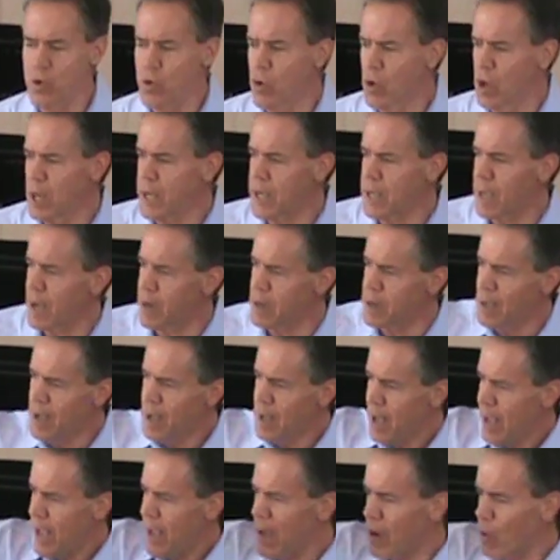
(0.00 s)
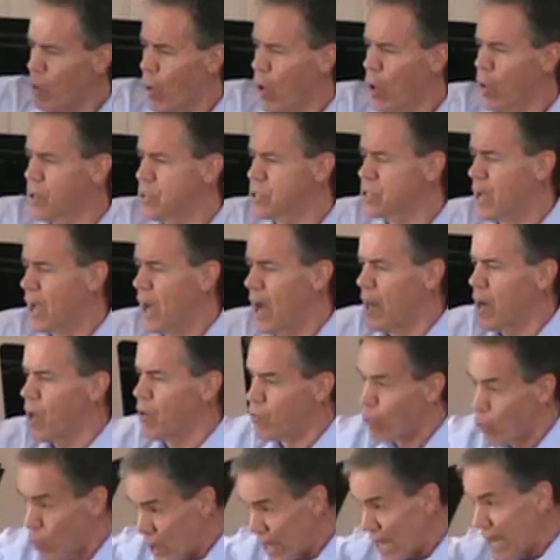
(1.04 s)
schooling and, and all this
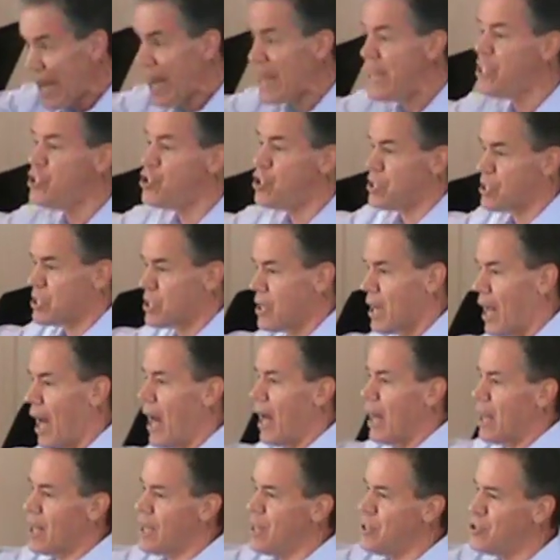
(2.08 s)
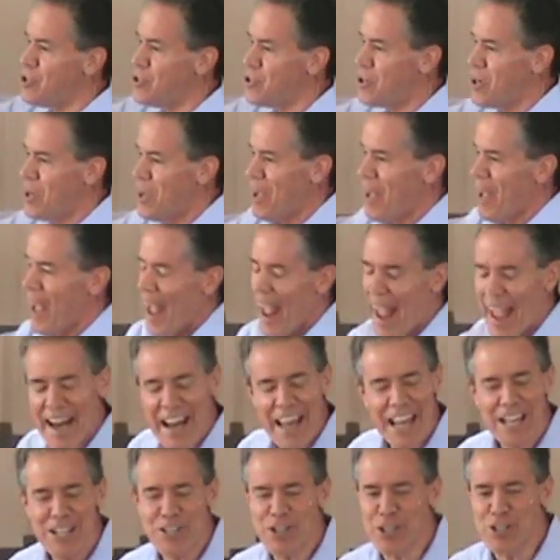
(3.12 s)
kind of religious knowledge.
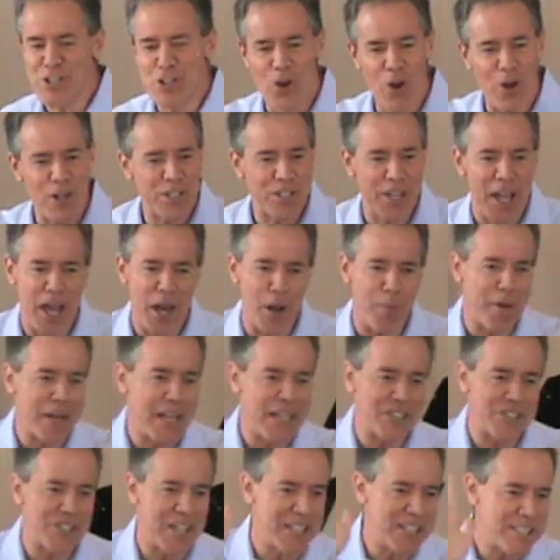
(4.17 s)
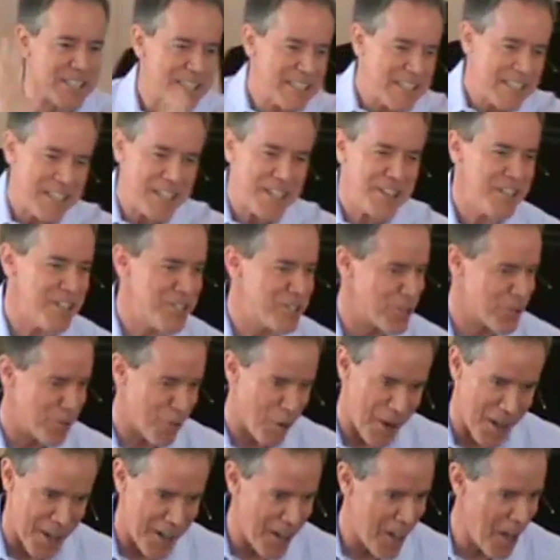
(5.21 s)
And he just looks at them and he says, this is
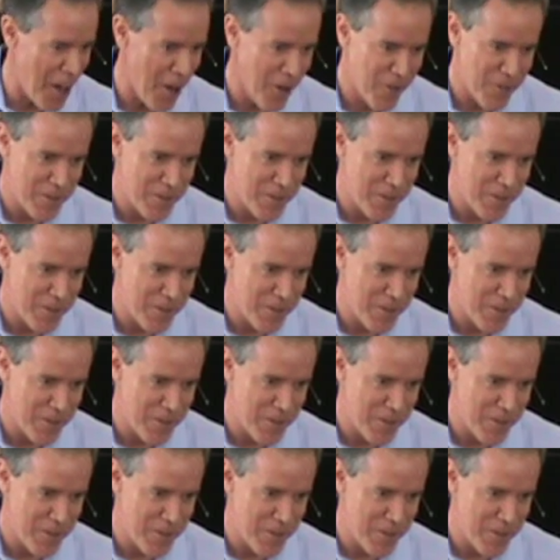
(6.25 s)
what I know.